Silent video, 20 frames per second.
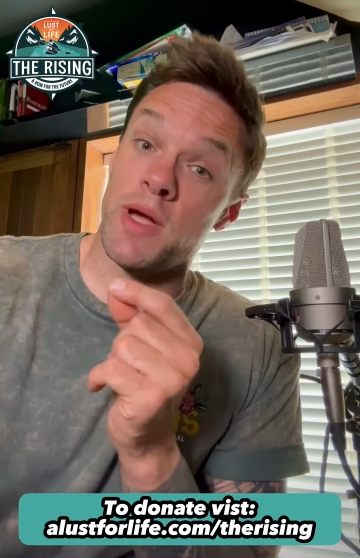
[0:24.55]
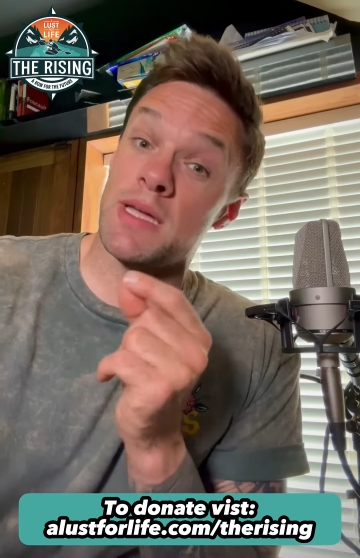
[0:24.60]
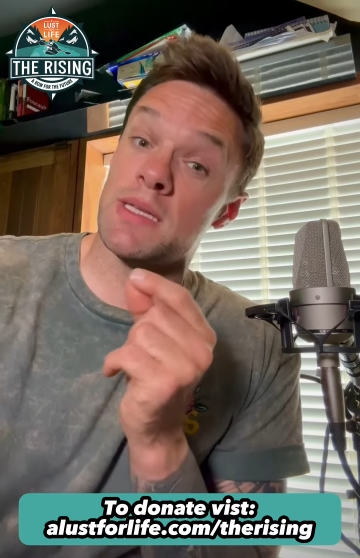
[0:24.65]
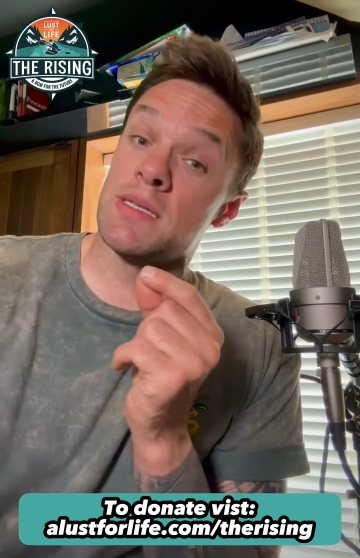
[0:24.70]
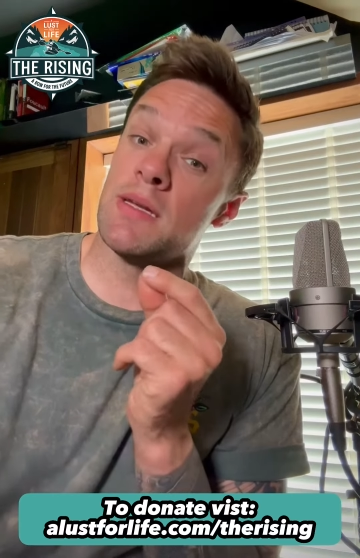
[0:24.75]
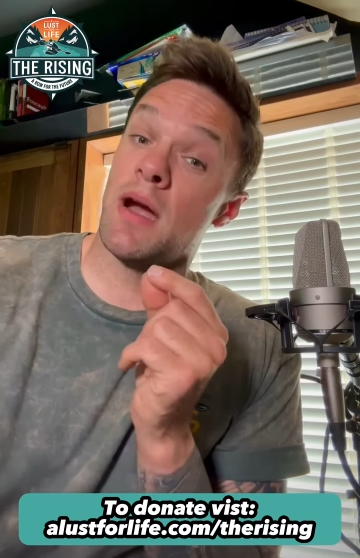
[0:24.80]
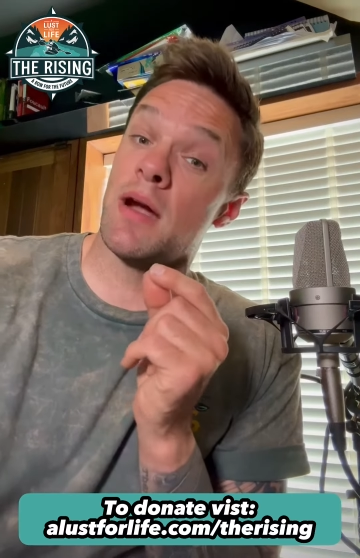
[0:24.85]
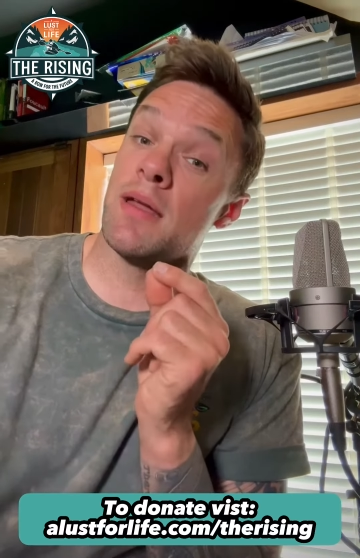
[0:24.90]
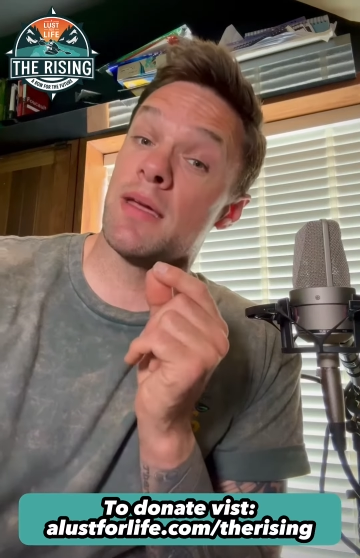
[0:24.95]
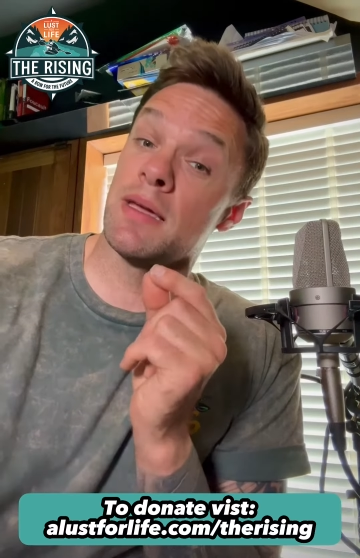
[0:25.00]

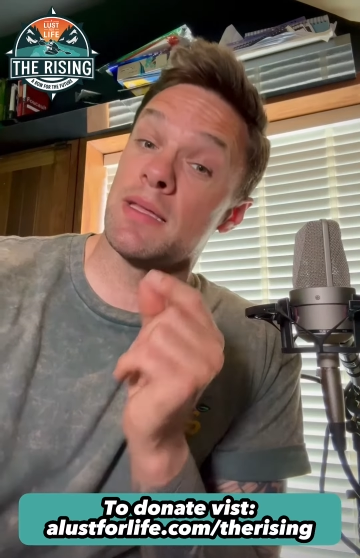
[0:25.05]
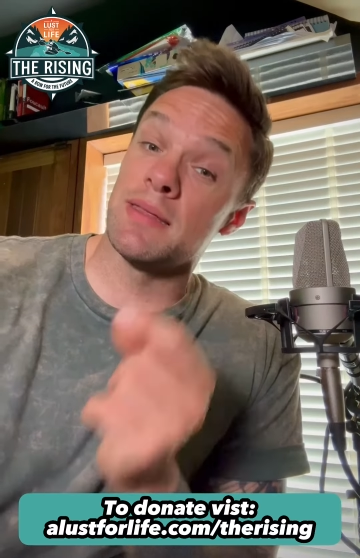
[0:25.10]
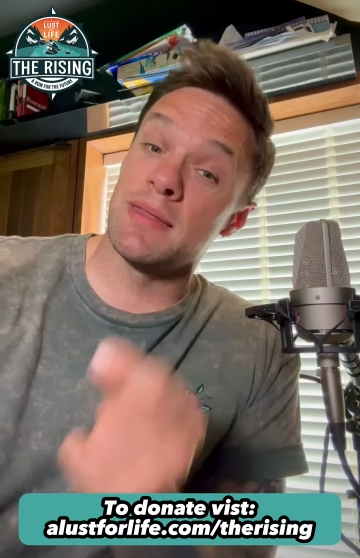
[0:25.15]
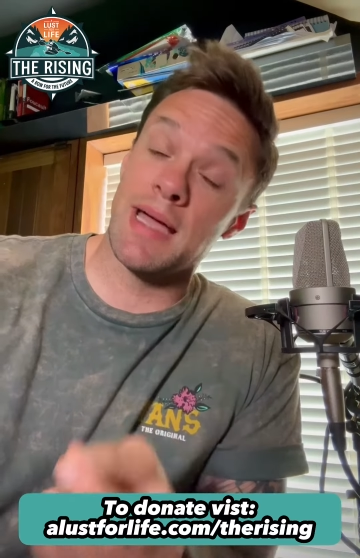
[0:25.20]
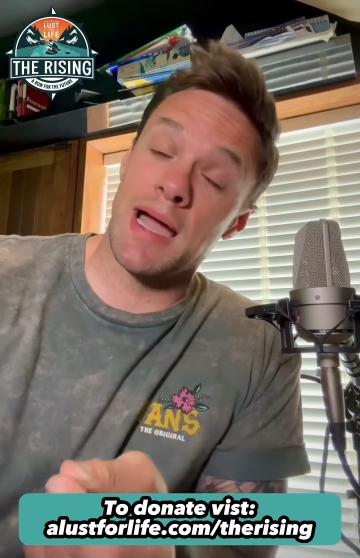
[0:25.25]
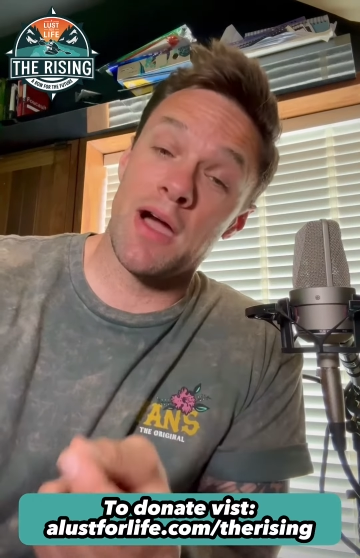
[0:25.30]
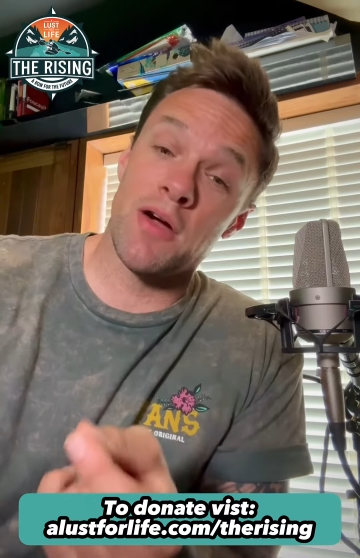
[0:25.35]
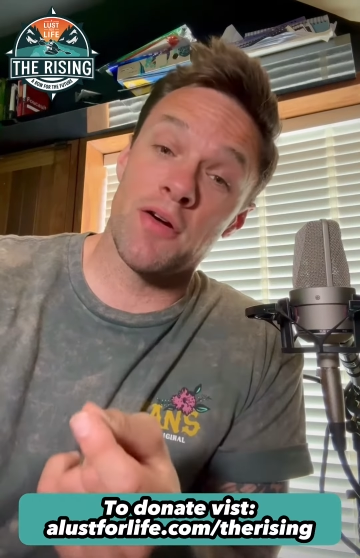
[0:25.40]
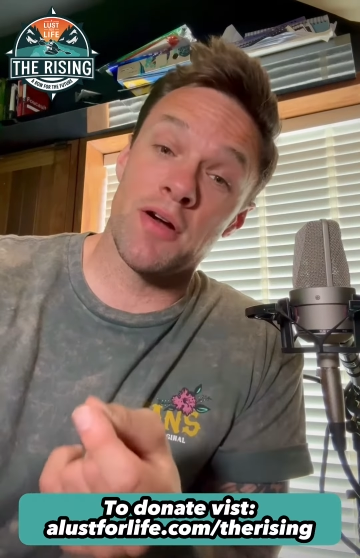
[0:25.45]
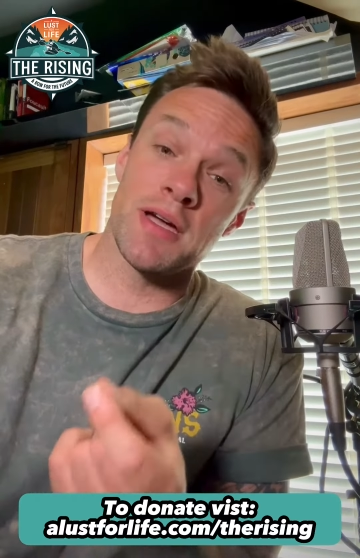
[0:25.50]
starting in
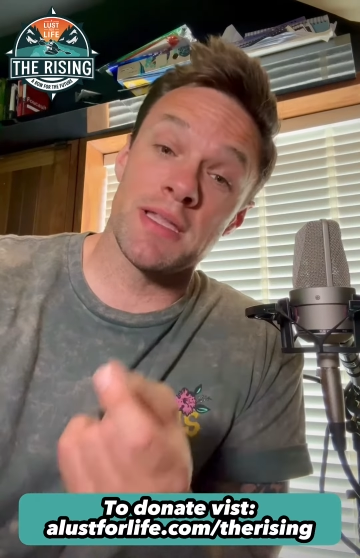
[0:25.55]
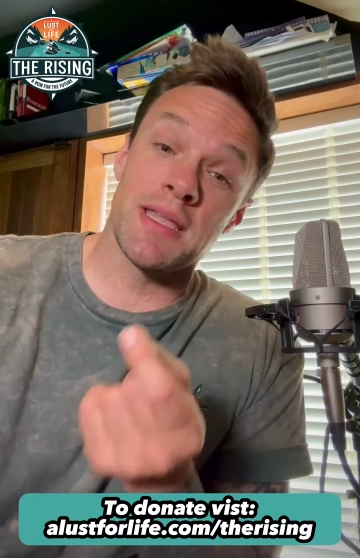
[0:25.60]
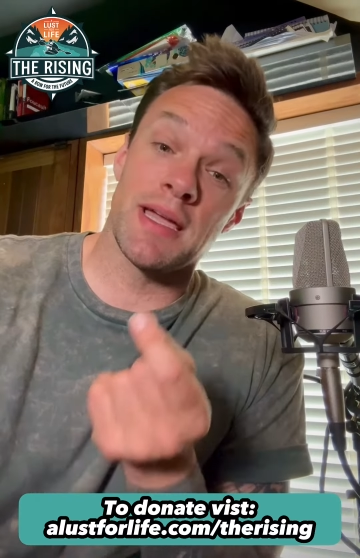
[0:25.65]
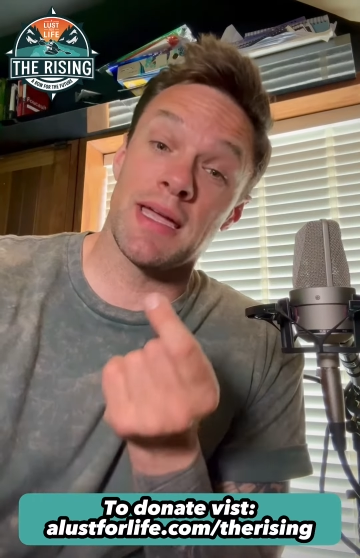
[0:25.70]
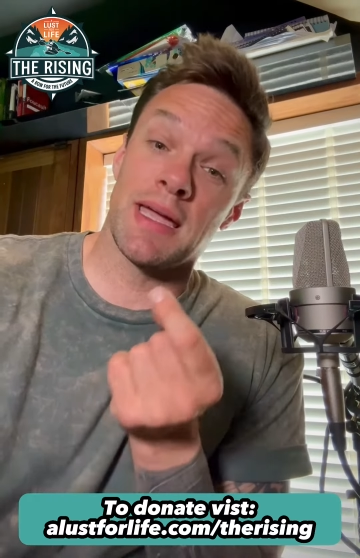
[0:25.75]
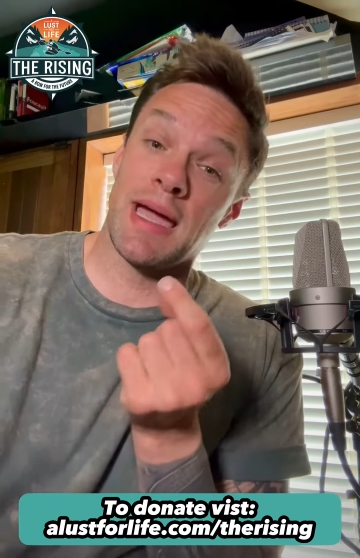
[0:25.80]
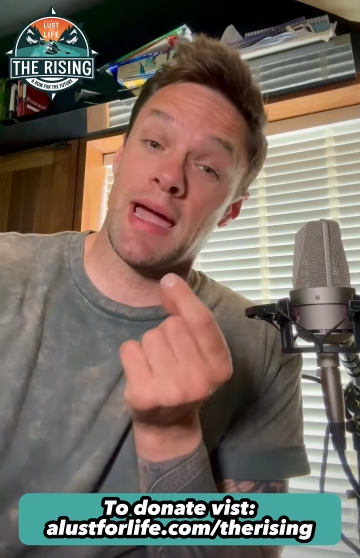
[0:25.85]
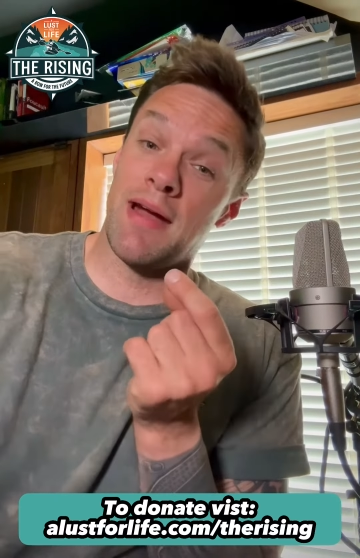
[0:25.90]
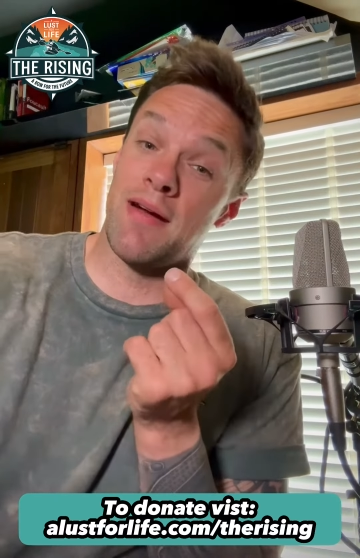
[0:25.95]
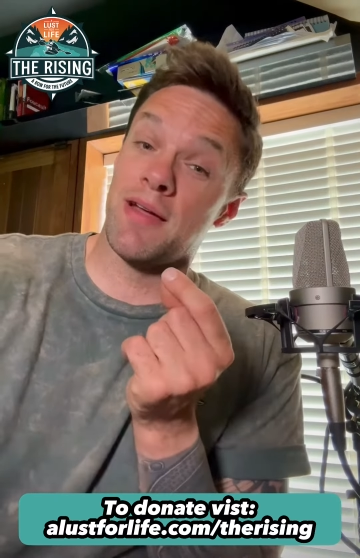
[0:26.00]
Dowra, then
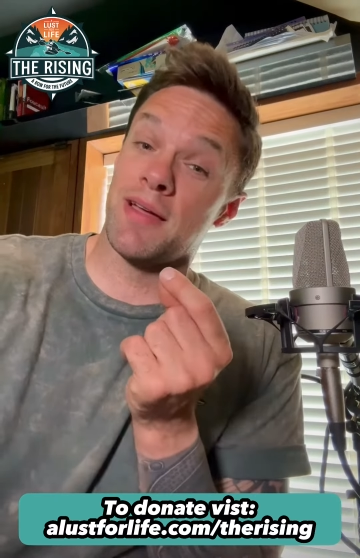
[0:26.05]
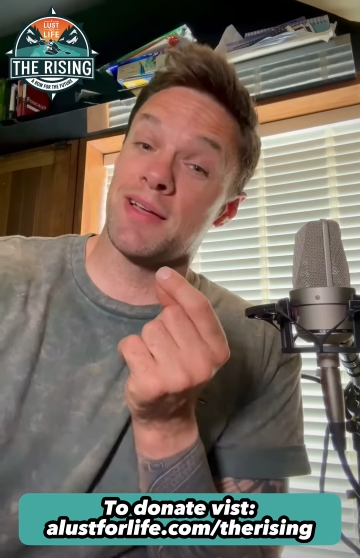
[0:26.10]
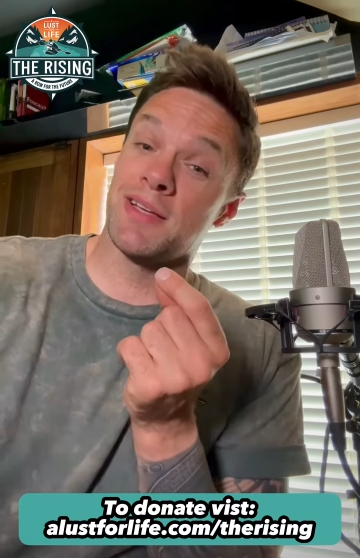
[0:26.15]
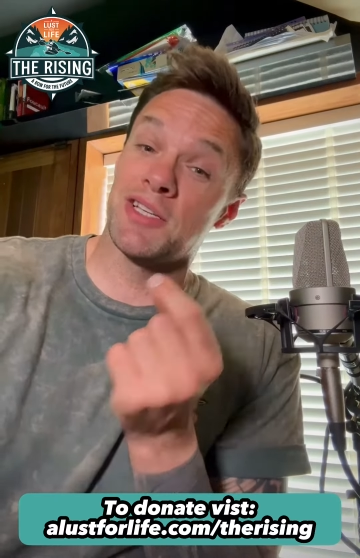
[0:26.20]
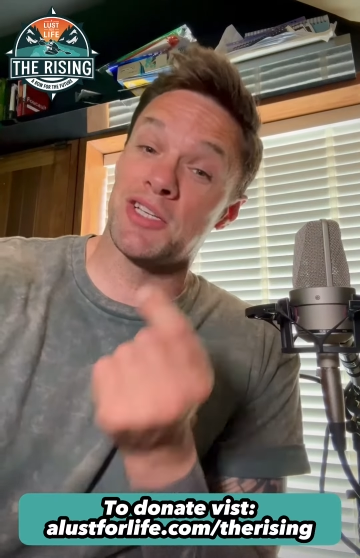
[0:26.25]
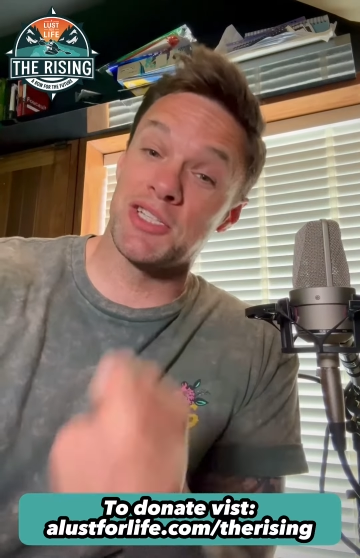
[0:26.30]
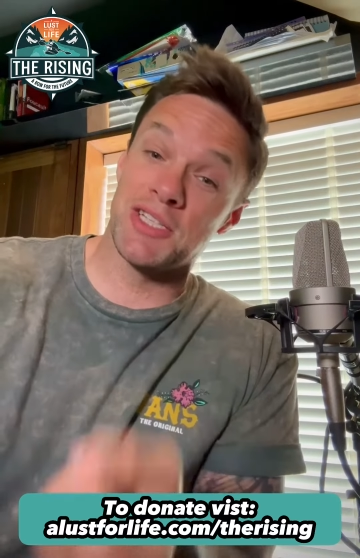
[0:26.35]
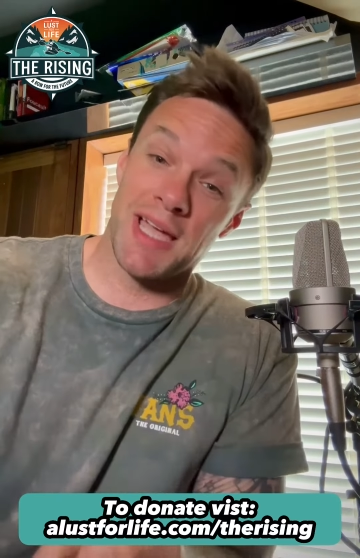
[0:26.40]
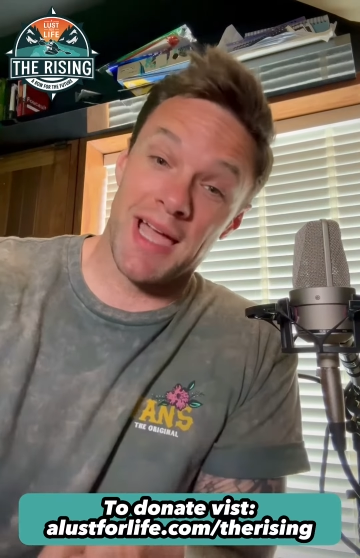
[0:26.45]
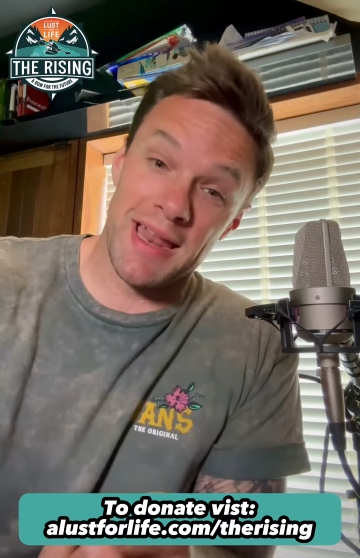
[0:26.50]
Carrick and
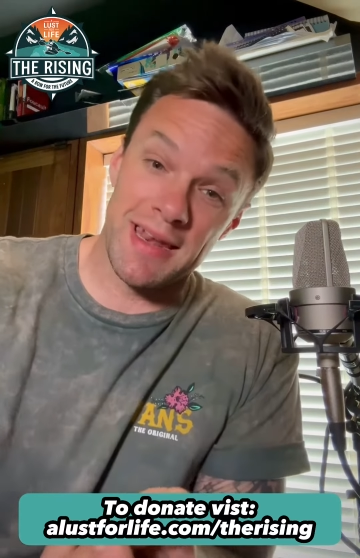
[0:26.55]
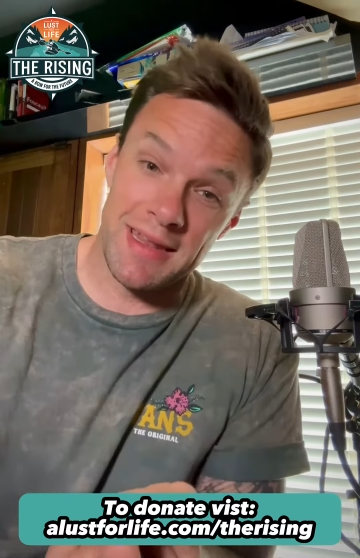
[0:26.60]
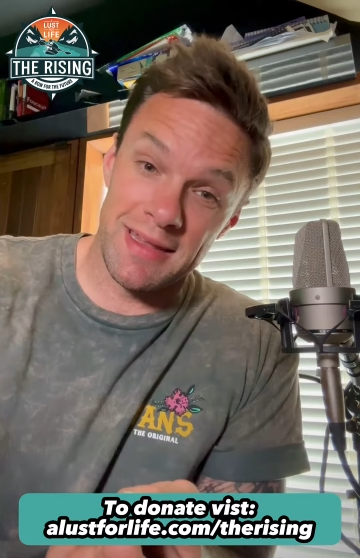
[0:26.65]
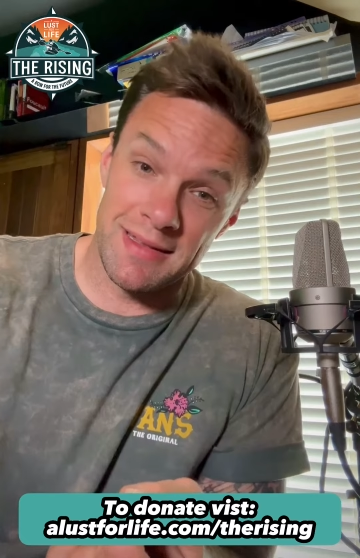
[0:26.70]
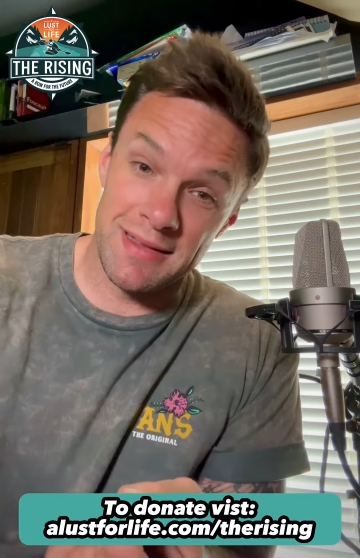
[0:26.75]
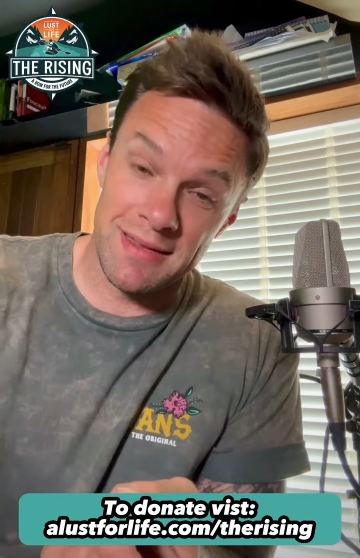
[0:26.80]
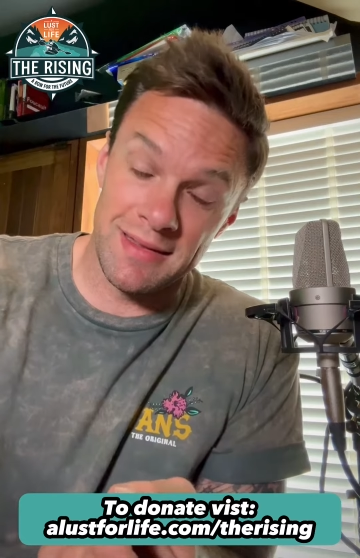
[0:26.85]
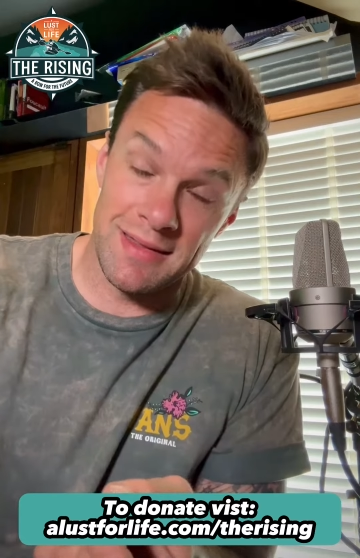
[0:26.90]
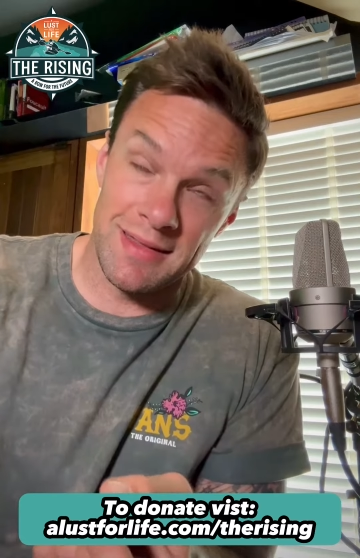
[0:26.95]
Shannon,